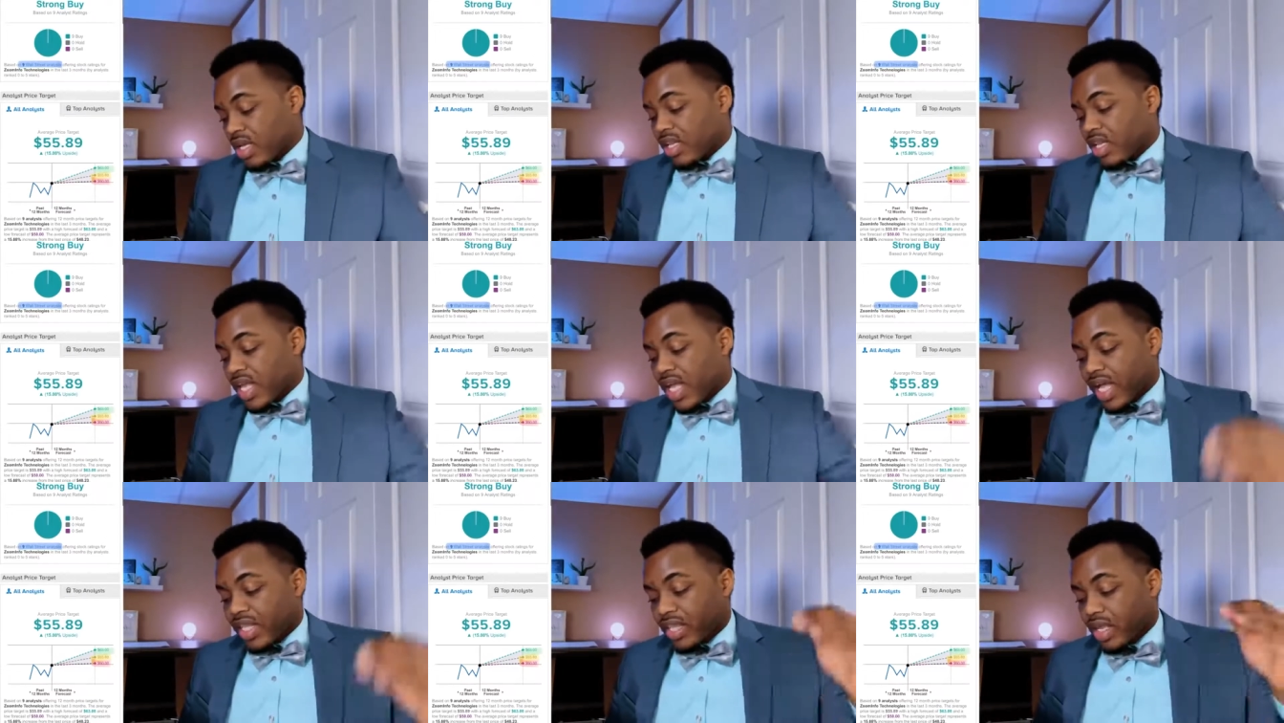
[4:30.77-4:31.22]

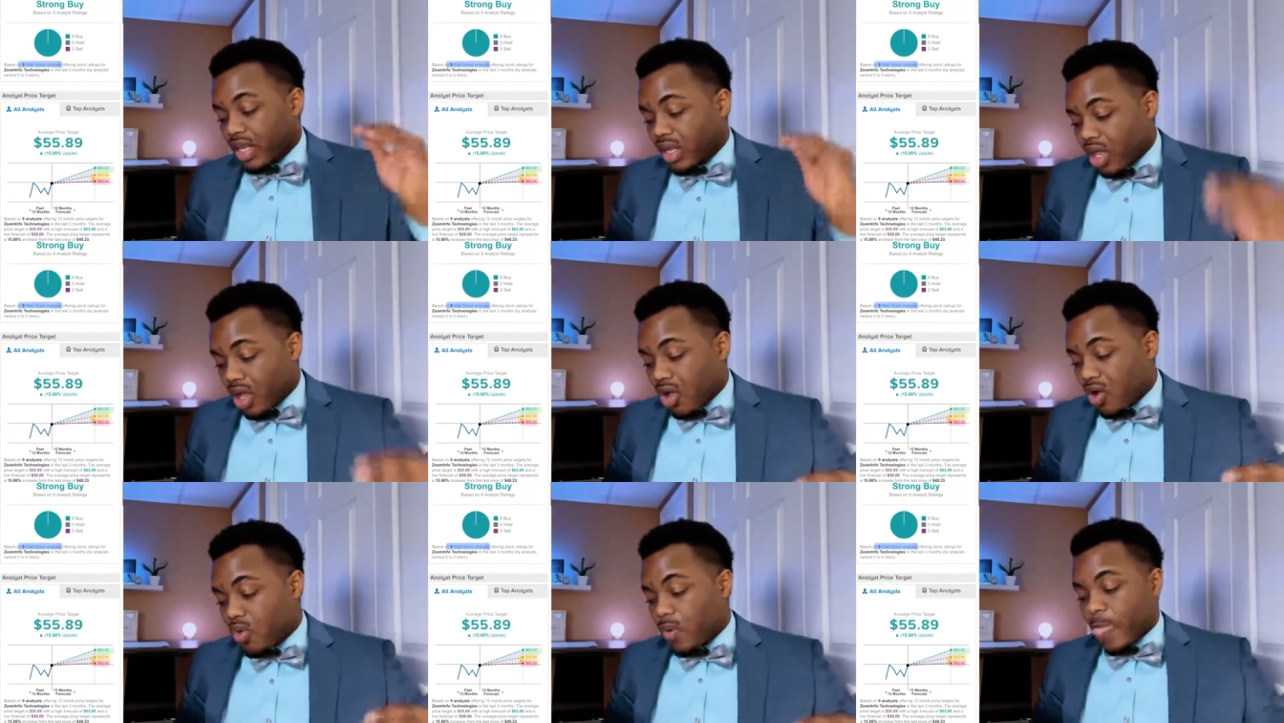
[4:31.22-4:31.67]
They got the
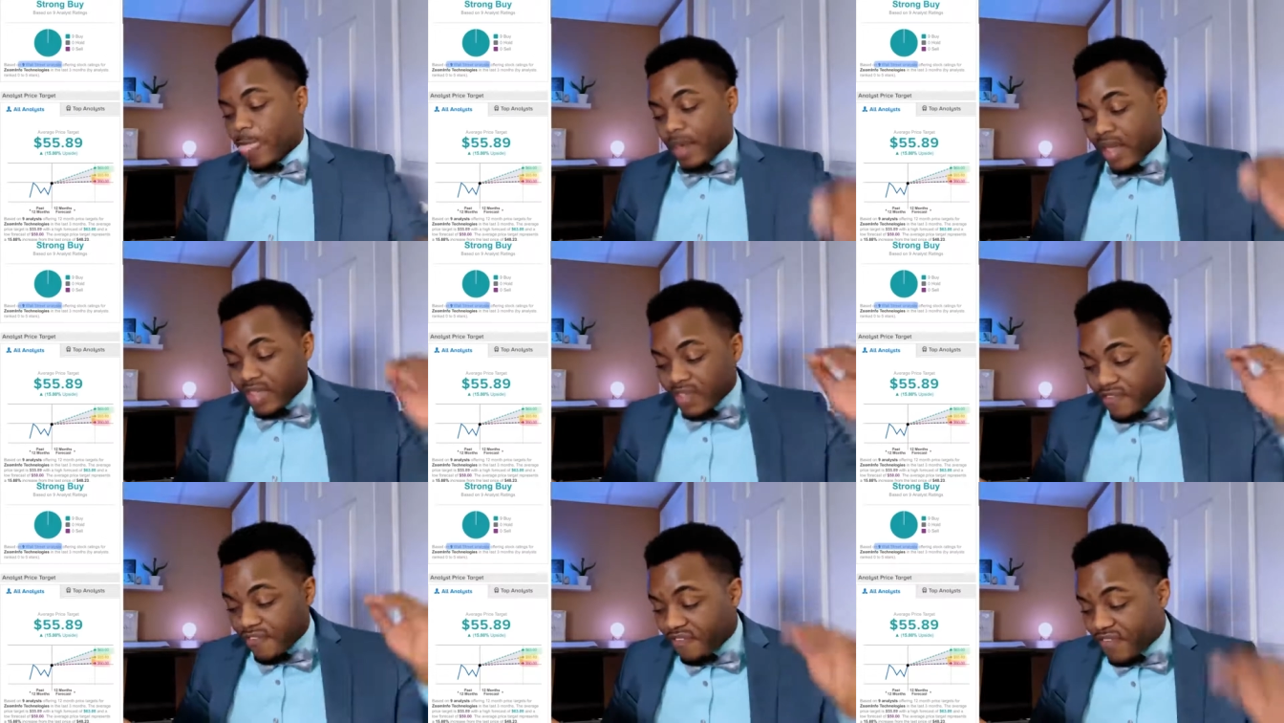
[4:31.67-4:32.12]
low,
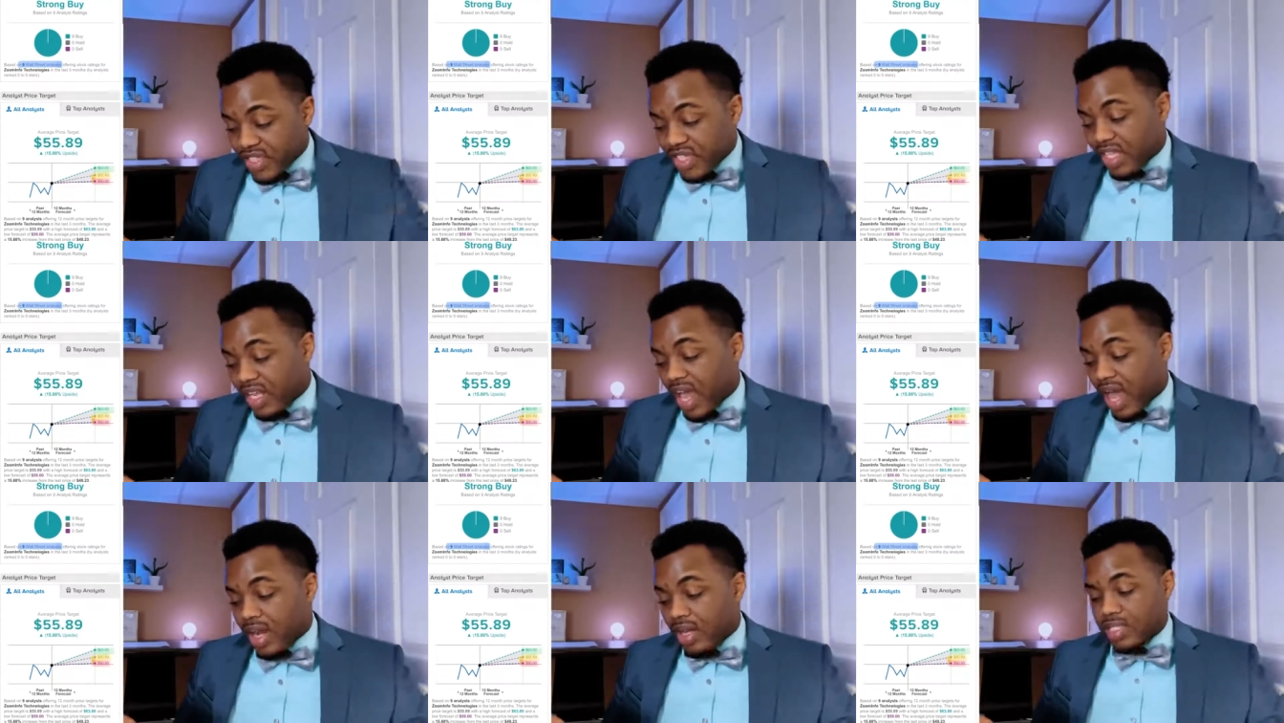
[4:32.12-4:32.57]
it's
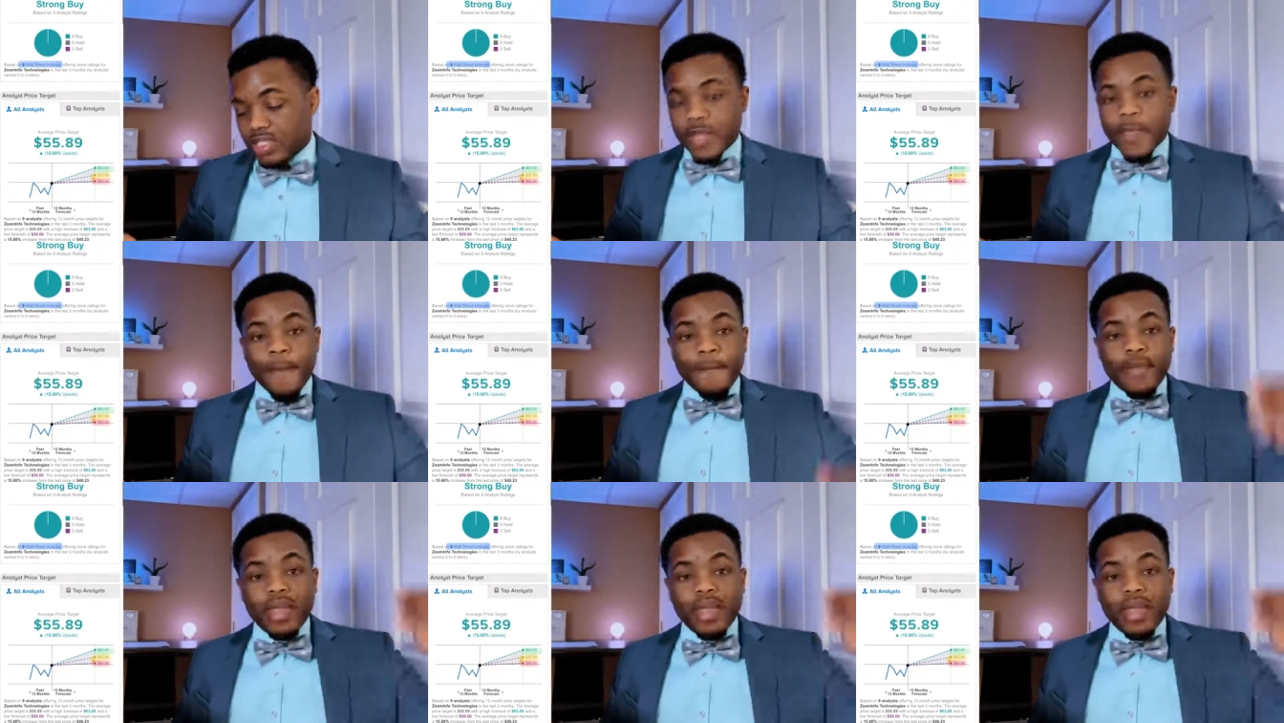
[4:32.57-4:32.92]
$50,